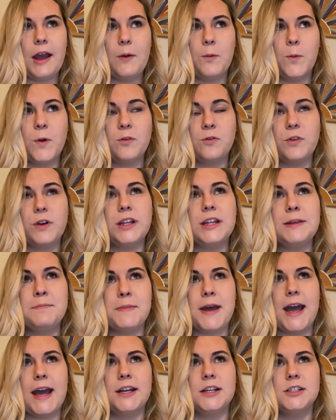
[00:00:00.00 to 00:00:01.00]
what really
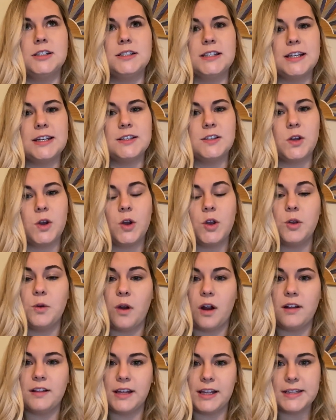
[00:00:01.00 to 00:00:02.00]
matters is who you
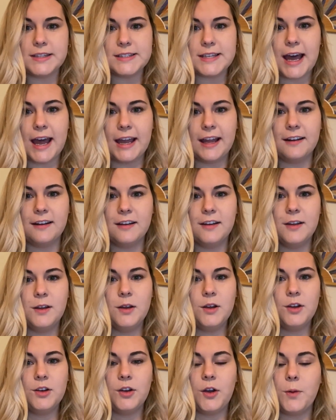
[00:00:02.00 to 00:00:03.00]
are on the inside.
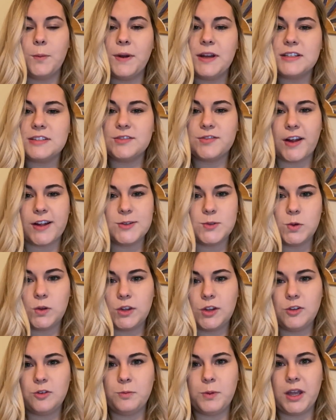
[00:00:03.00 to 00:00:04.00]
Nobody is friends
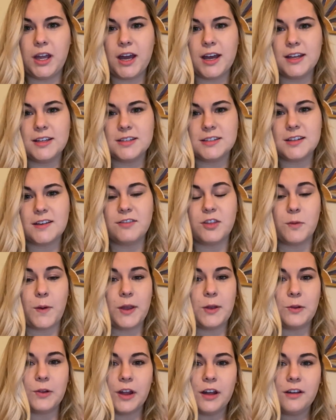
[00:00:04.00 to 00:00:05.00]
with you because of the way
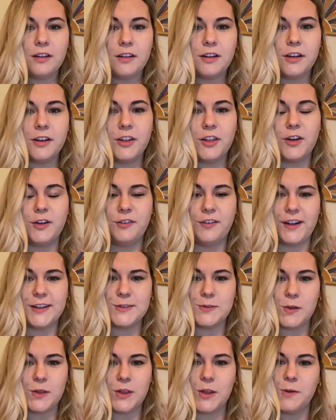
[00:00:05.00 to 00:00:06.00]
you look. They're
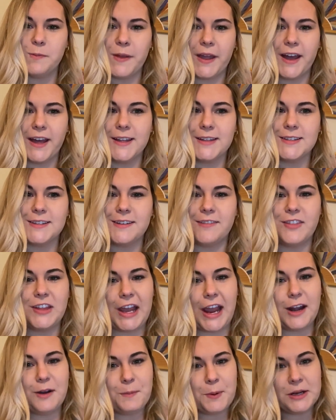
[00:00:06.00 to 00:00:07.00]
friends with you because of the
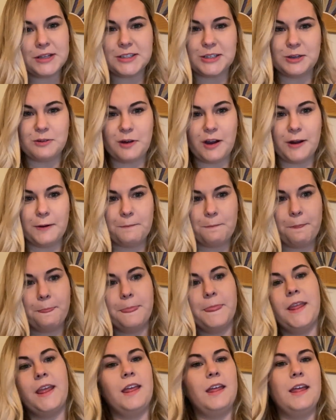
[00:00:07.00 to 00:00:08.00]
kind of person you are.
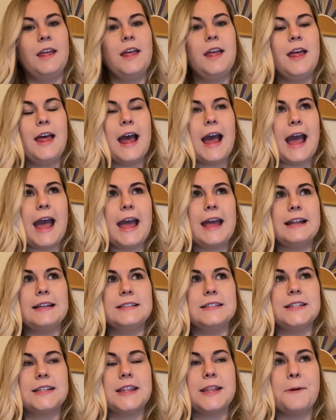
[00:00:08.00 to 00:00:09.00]

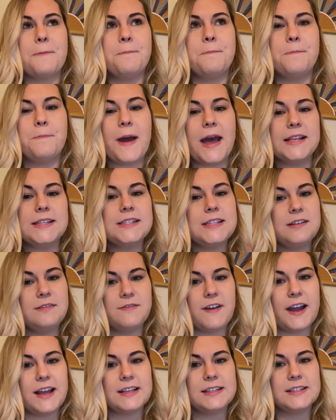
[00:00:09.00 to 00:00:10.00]
And the best
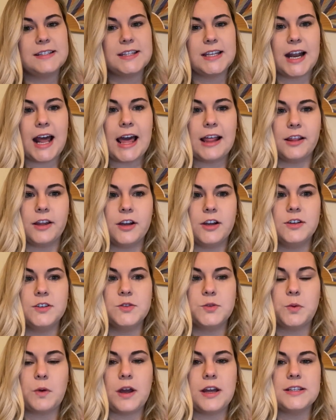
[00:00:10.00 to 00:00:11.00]
advice that I
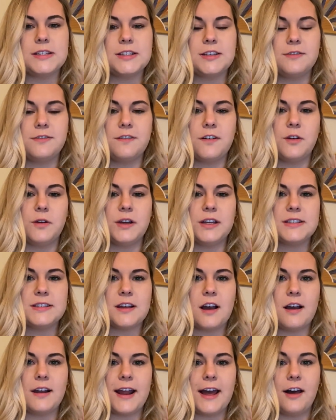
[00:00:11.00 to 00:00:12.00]
learned was to focus
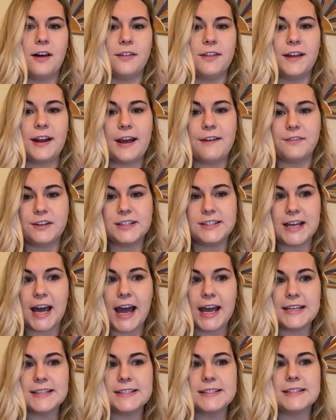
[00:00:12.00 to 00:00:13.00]
on health at every
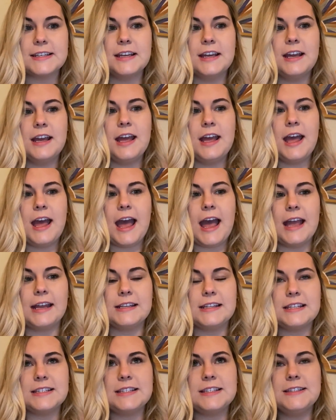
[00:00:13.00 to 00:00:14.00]
size.
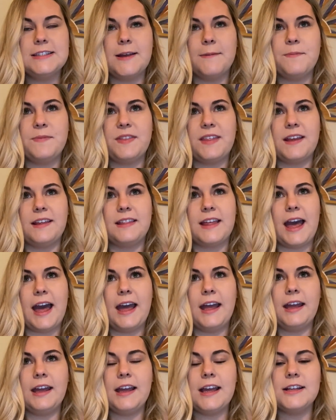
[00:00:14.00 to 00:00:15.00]
And this is something
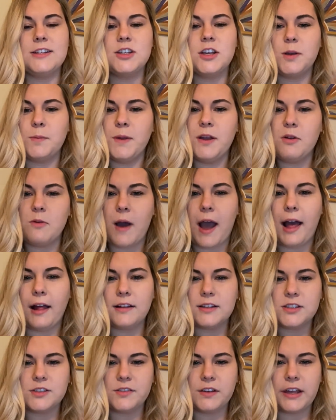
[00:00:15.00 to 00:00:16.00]
that it took me a
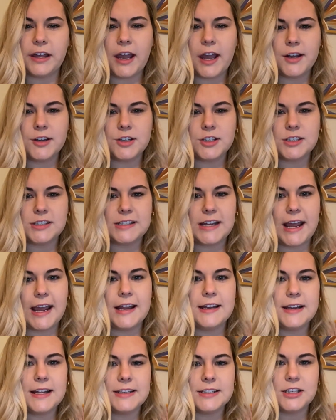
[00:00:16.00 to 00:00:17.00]
while to really
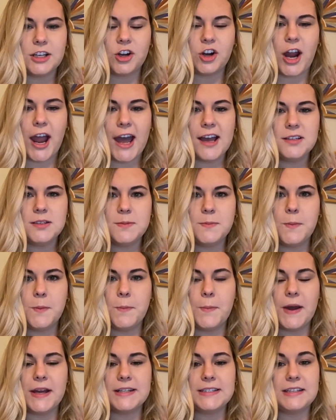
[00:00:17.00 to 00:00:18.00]
understand and to grasp,
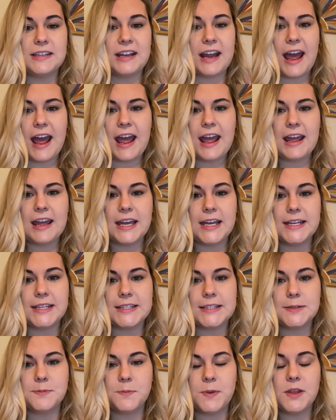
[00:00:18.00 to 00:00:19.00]
but today
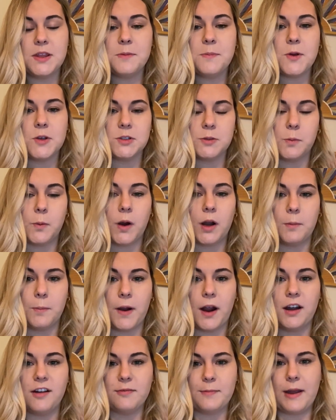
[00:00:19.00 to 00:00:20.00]
it's been the most important
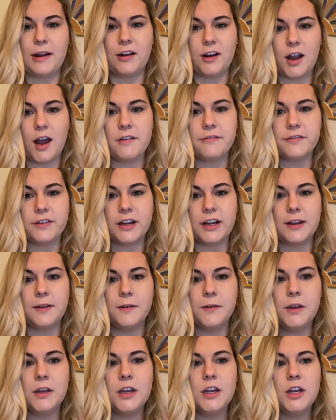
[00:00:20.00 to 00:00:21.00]
part of my
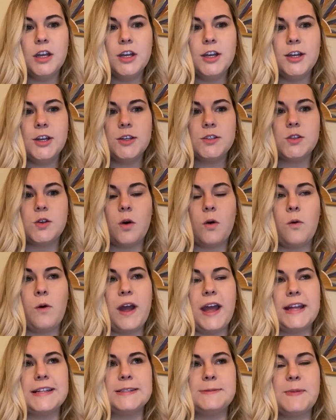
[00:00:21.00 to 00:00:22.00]
recovery. So
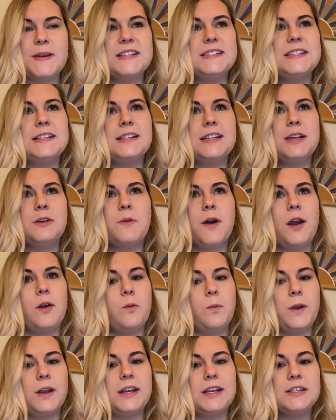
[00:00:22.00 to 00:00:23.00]
it's basically where
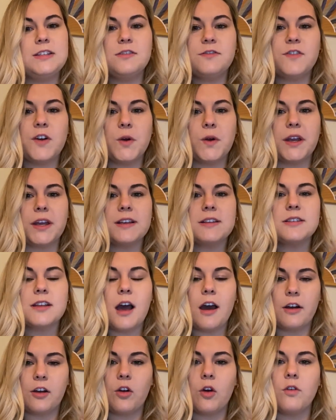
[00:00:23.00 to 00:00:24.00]
we need to focus
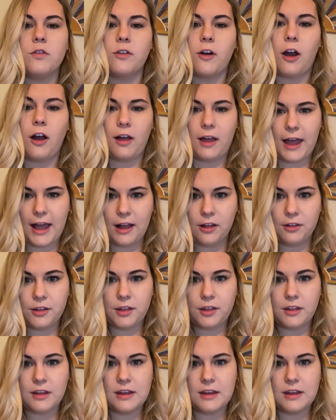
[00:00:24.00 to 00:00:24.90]
on our overall health,